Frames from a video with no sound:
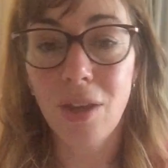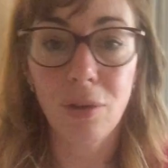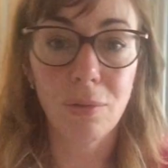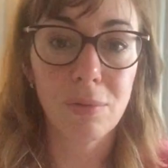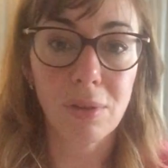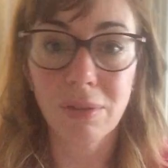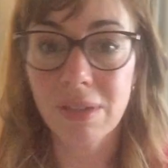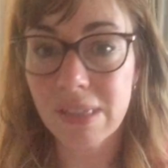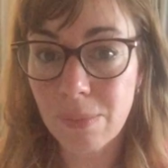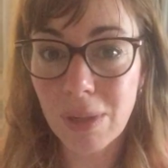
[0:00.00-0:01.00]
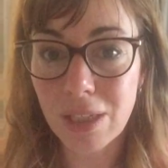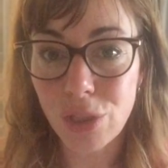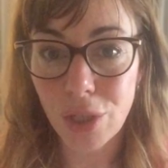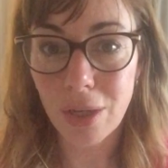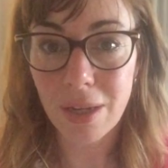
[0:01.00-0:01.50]
who's on a similar
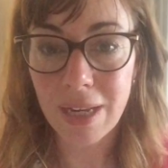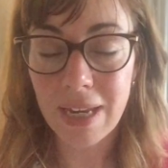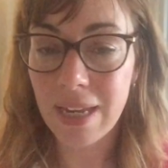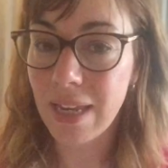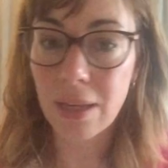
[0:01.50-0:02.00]
journey.